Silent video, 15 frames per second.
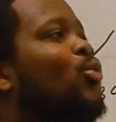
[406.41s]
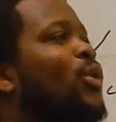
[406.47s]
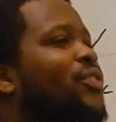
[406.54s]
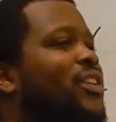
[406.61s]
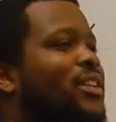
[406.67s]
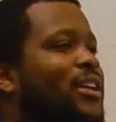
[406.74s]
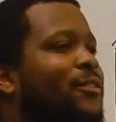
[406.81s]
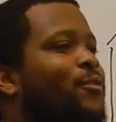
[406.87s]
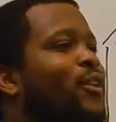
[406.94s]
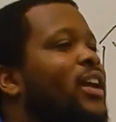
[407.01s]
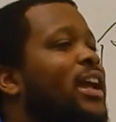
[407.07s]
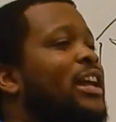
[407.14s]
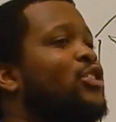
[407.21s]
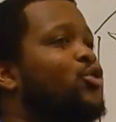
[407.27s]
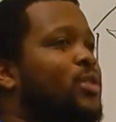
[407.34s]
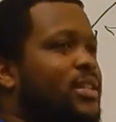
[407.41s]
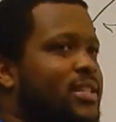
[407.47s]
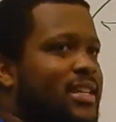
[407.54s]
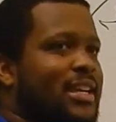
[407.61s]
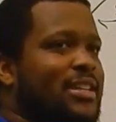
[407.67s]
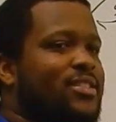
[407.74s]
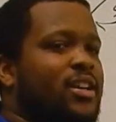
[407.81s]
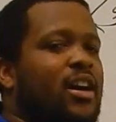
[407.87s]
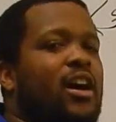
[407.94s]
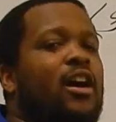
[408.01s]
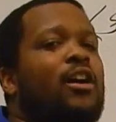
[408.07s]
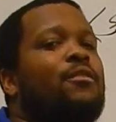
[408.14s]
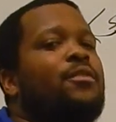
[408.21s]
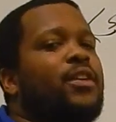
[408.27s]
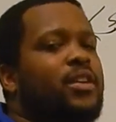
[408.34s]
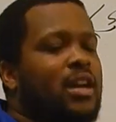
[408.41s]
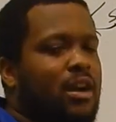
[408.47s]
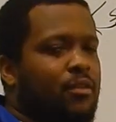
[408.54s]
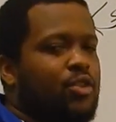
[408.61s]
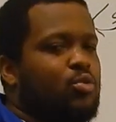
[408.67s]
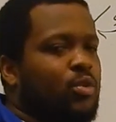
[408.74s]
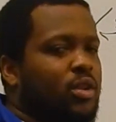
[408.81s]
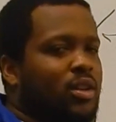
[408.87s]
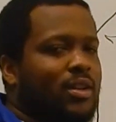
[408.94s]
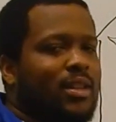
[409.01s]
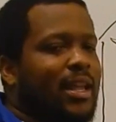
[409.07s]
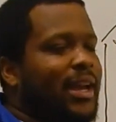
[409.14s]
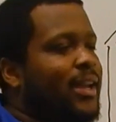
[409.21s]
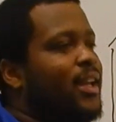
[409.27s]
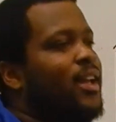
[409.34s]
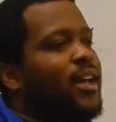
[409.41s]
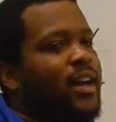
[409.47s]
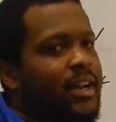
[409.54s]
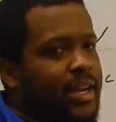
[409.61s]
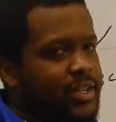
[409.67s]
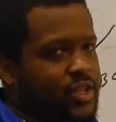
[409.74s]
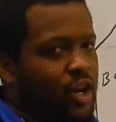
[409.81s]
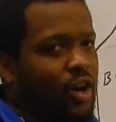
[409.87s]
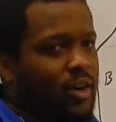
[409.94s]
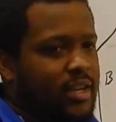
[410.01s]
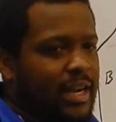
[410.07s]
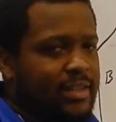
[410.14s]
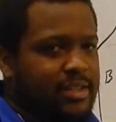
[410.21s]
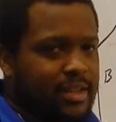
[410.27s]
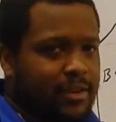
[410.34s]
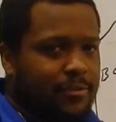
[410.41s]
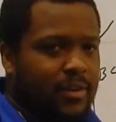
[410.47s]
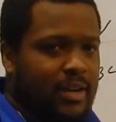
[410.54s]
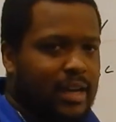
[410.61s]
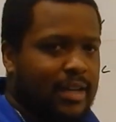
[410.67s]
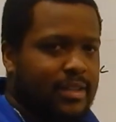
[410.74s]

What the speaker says: what the different intricacies of the coverage will look like against all kinds of different